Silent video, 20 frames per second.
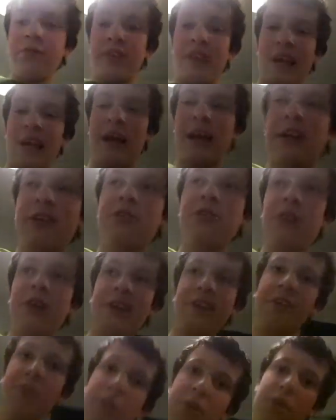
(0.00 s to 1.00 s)
and
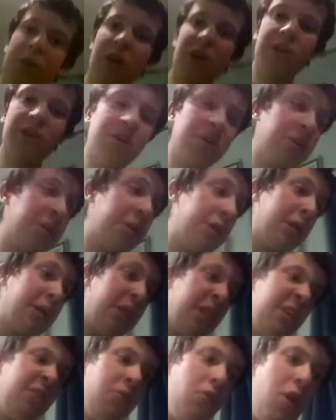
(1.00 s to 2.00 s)
doing
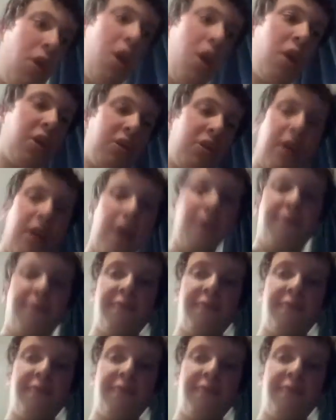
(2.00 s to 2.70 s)
work and